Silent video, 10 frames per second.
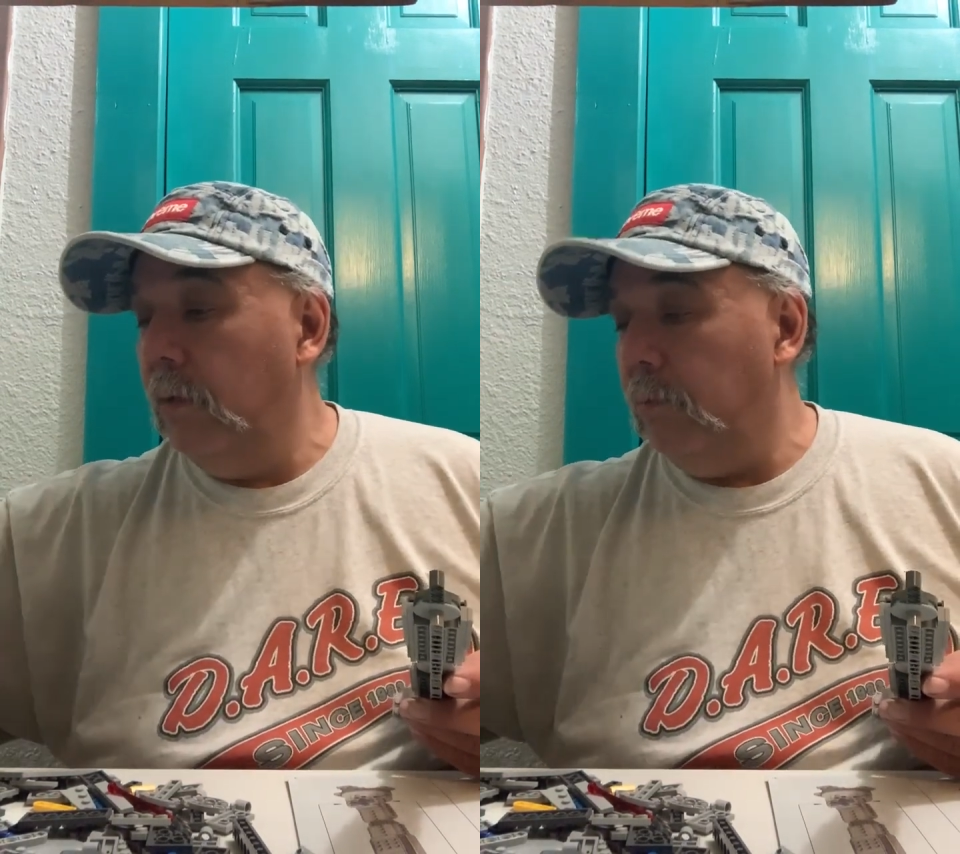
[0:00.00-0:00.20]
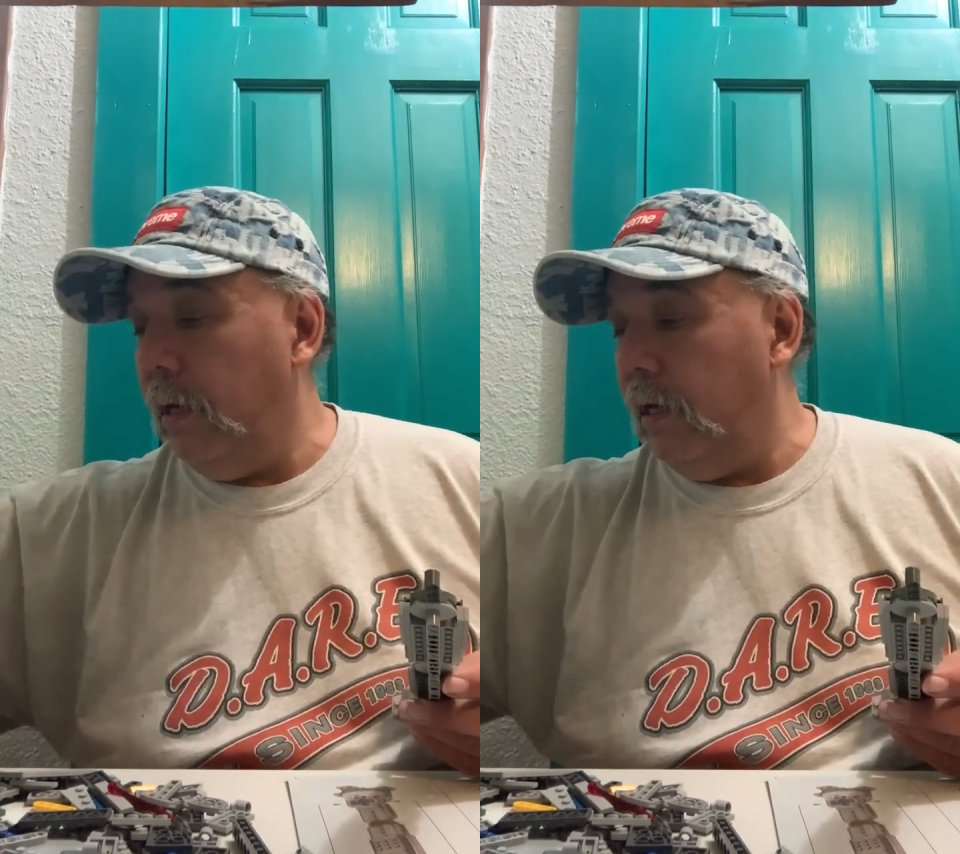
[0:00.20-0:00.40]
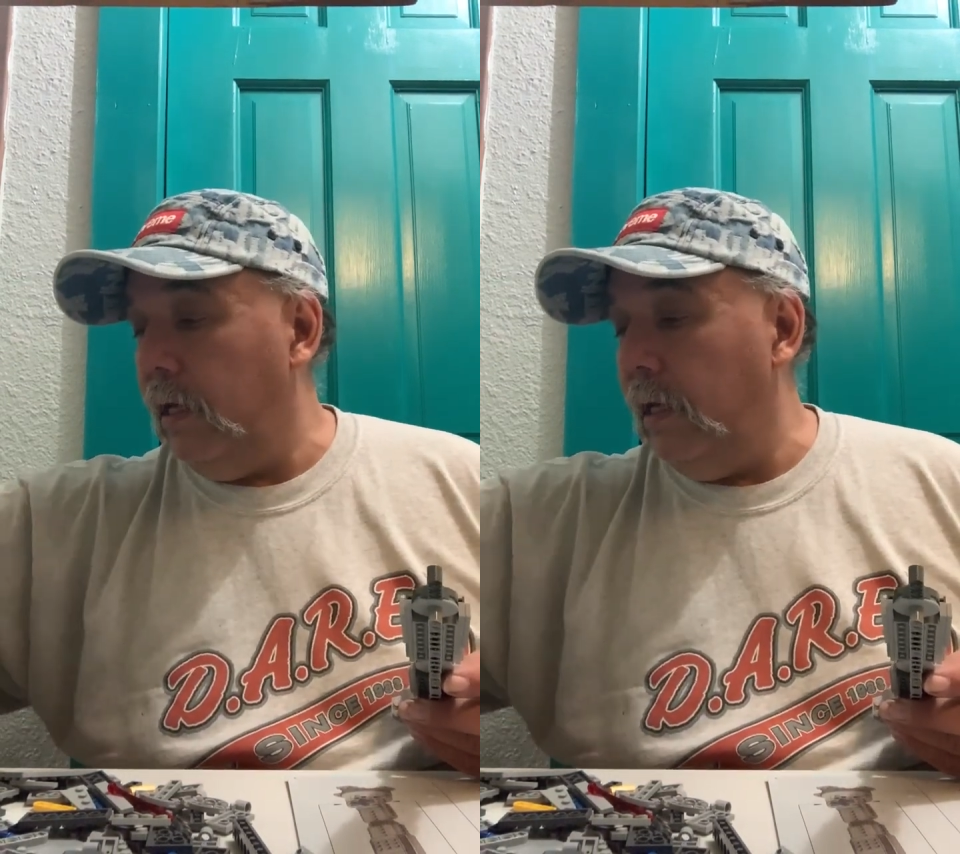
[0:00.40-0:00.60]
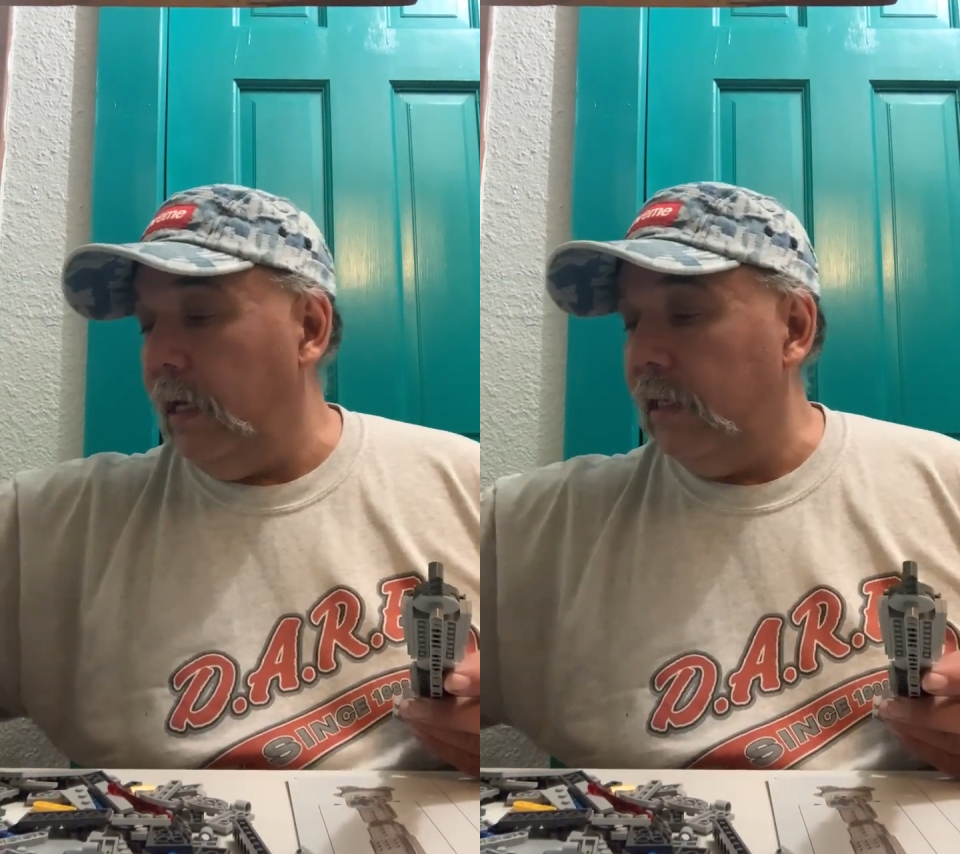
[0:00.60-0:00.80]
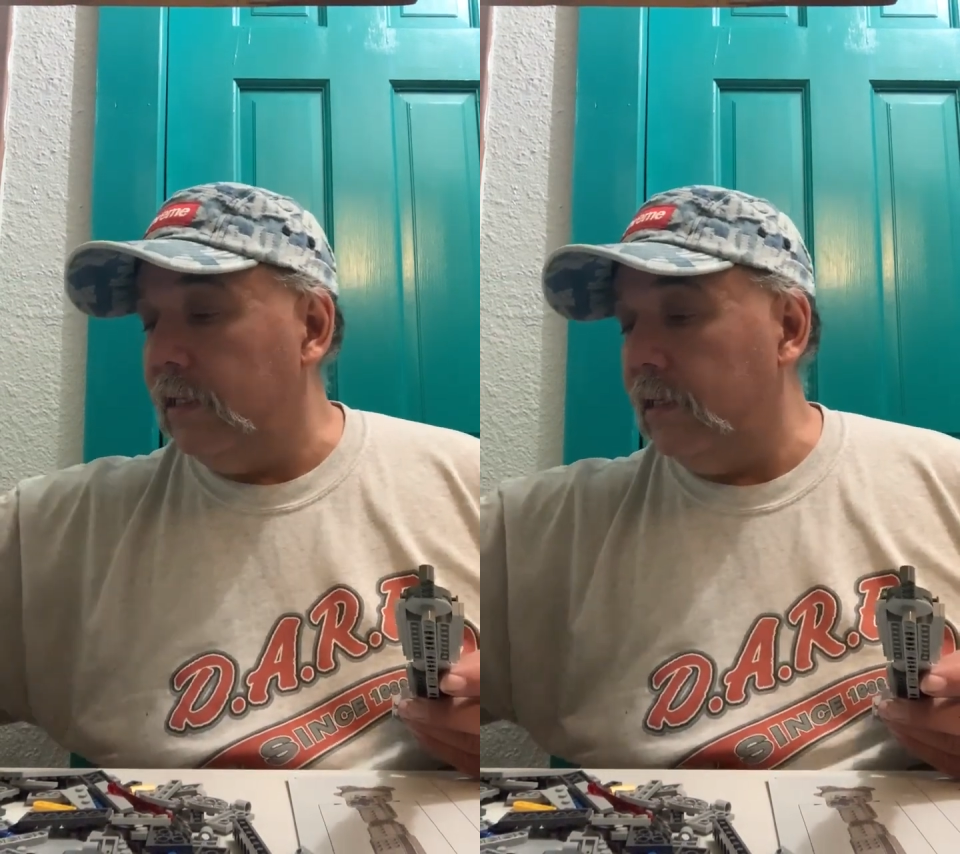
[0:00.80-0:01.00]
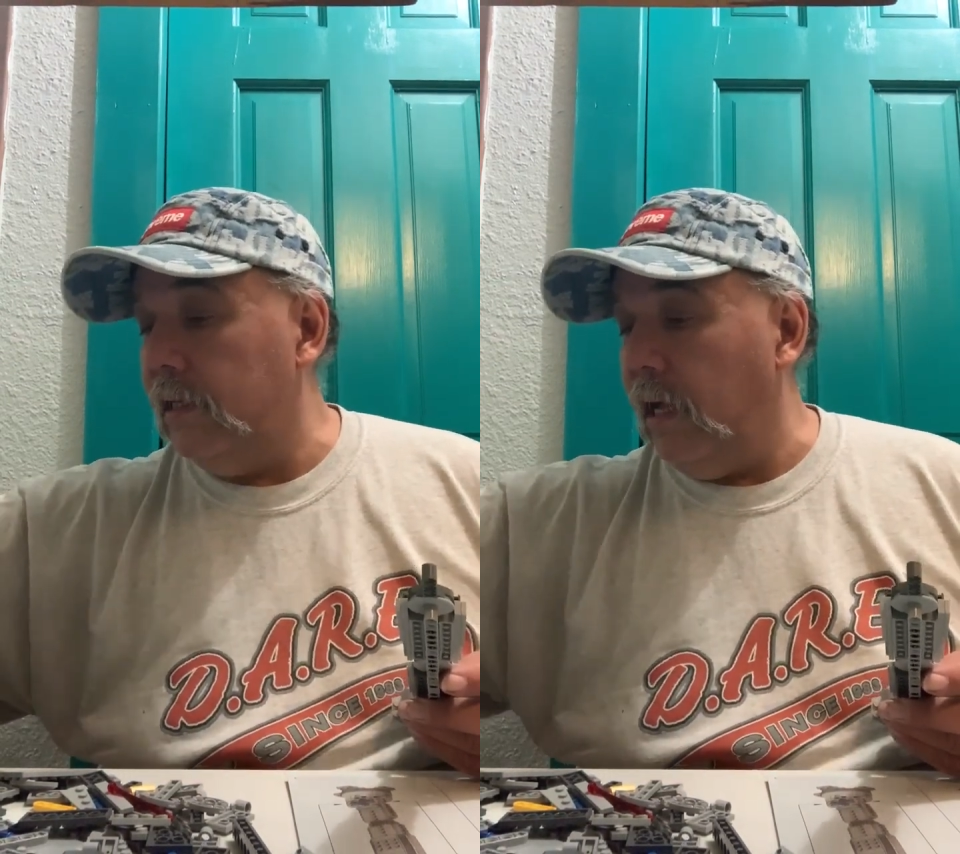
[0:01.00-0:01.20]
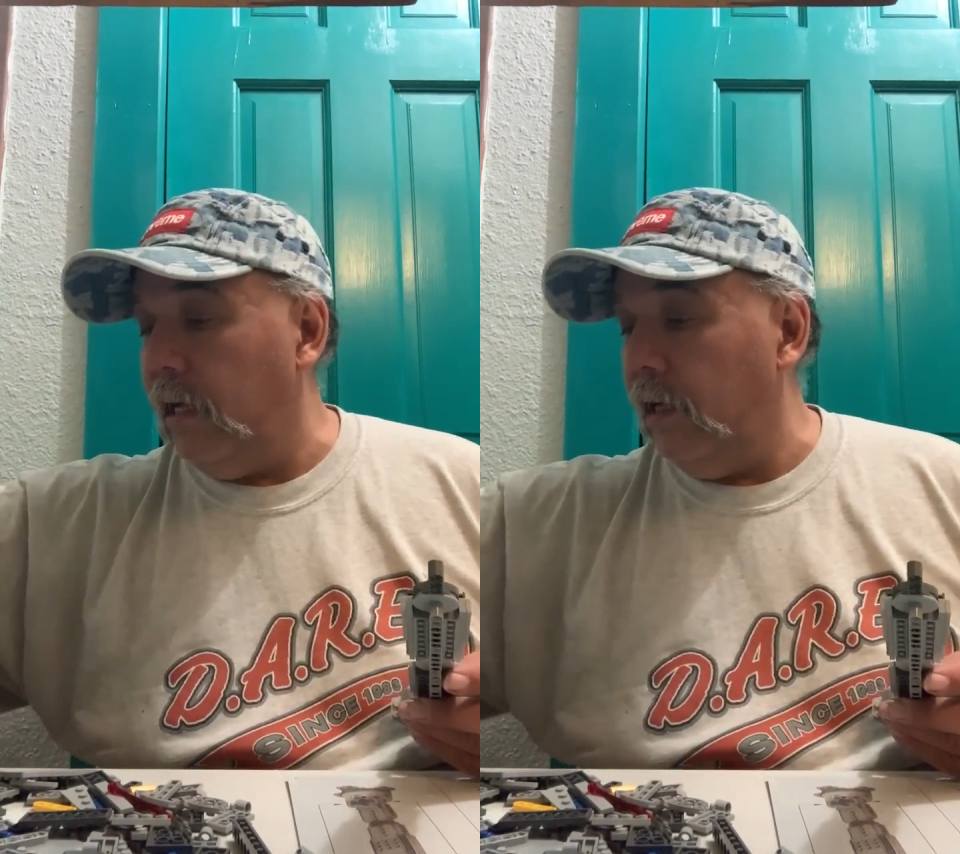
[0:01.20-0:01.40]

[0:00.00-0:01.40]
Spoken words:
But it's not